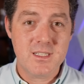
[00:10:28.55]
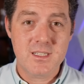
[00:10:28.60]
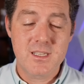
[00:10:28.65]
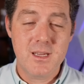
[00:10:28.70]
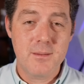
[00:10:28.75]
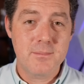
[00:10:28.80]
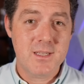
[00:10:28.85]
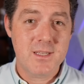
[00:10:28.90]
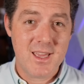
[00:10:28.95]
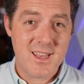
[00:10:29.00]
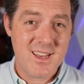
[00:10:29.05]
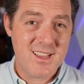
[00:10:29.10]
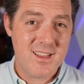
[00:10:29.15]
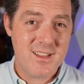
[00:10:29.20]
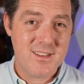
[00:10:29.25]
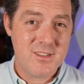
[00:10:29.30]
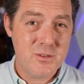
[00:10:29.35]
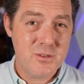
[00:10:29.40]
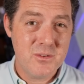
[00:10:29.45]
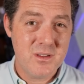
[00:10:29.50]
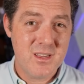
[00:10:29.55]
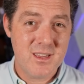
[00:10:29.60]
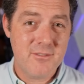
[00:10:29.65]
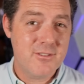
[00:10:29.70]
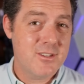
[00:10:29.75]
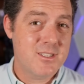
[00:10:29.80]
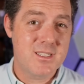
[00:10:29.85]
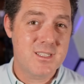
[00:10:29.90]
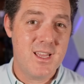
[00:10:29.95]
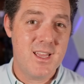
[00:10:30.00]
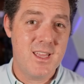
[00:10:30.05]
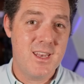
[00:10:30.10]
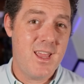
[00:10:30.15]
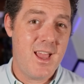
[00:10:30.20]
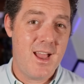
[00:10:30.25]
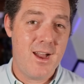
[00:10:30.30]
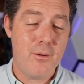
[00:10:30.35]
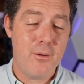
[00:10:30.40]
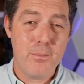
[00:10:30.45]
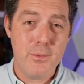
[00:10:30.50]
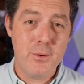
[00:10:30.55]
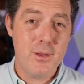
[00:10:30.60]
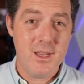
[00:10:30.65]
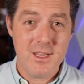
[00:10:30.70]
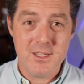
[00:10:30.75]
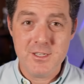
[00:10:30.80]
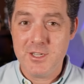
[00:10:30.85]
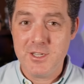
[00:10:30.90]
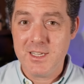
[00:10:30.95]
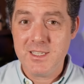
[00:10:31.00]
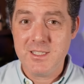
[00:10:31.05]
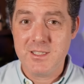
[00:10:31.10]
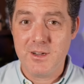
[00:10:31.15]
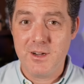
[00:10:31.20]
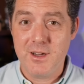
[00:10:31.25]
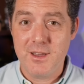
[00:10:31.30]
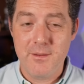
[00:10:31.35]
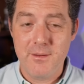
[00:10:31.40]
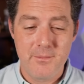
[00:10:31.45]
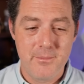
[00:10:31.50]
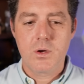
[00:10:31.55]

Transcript: except get it to give us an output in JSON.